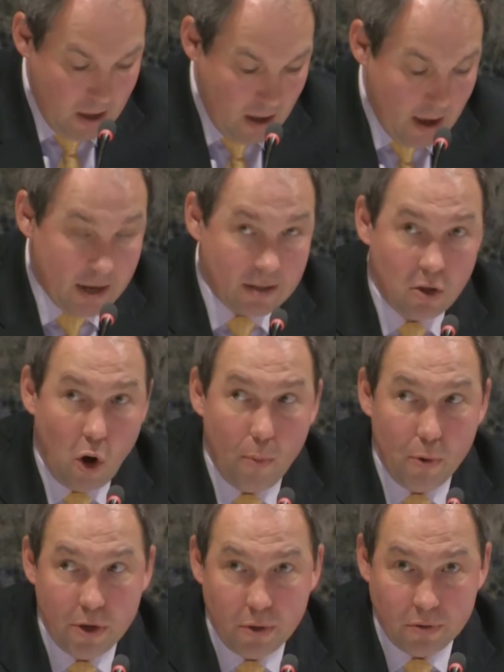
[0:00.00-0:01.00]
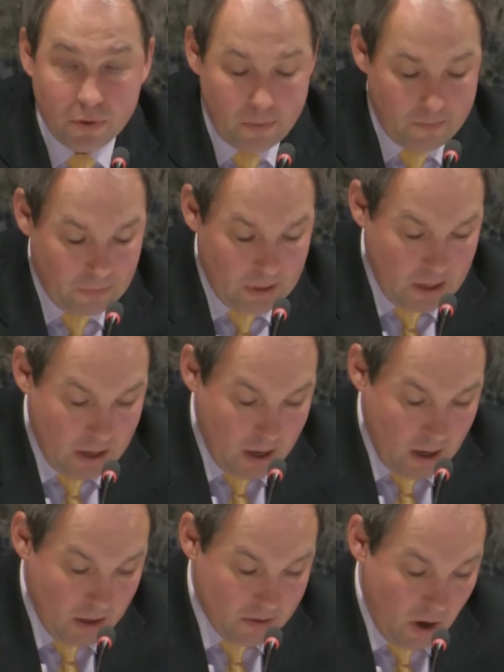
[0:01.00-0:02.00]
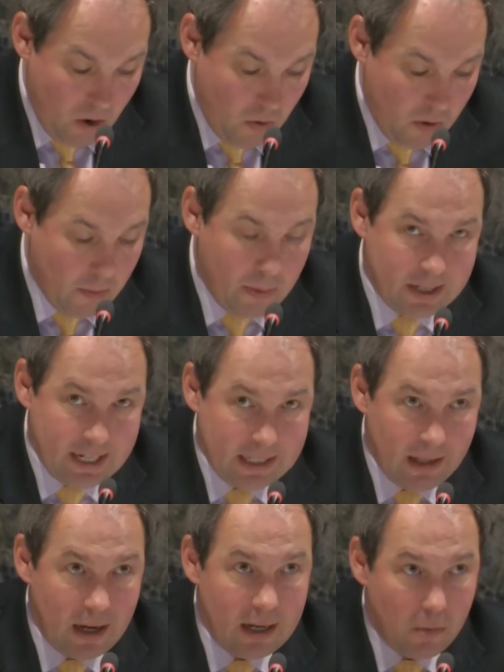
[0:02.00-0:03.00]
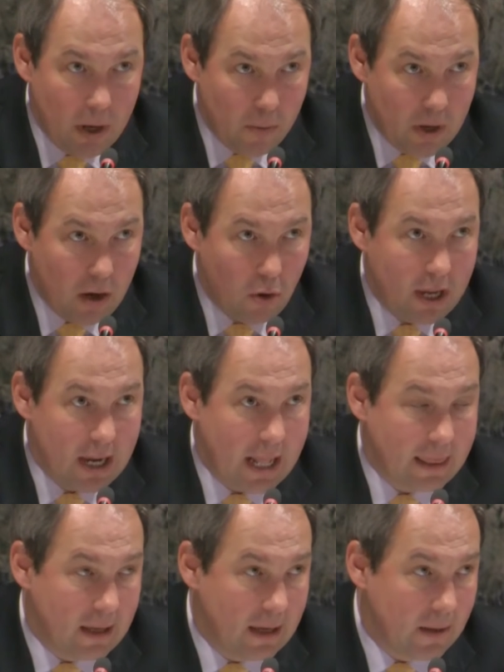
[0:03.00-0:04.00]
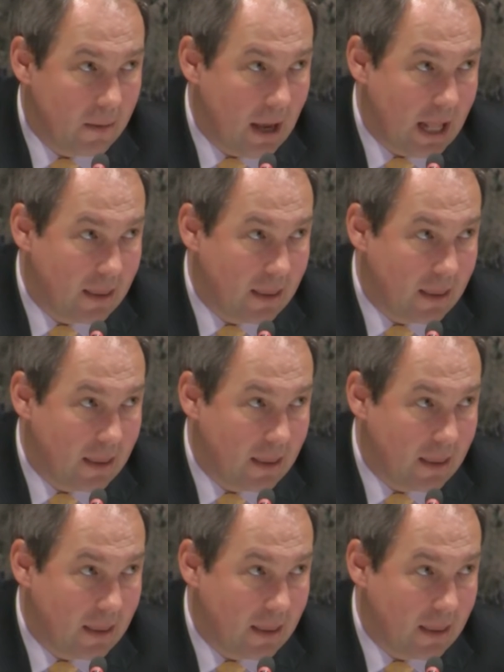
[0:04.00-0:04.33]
It is co-produced. So particularly when we are looking at the